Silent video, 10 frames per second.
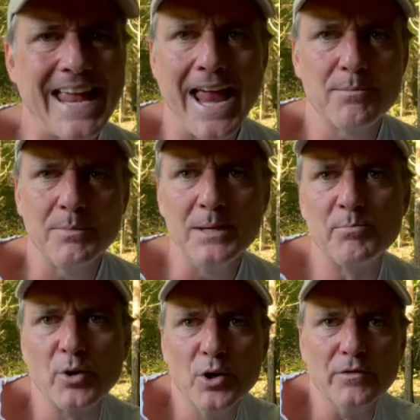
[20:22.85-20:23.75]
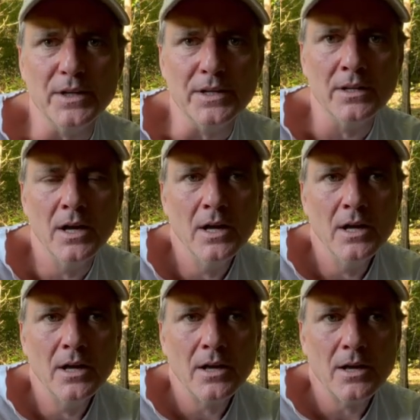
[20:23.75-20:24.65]
can't be proven
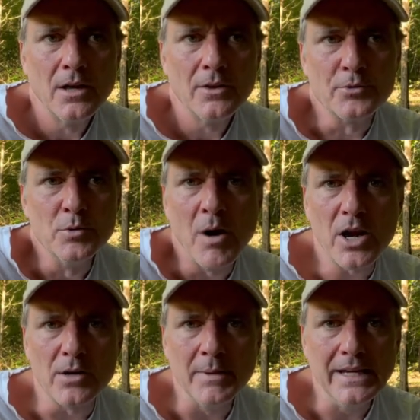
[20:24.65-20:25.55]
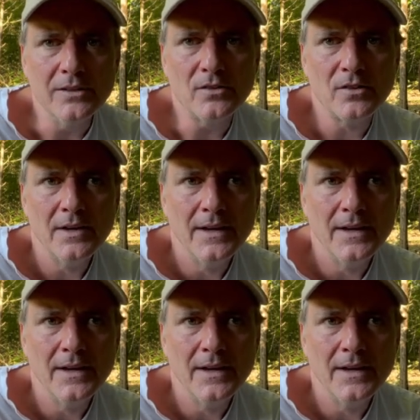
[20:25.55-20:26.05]
through modern means.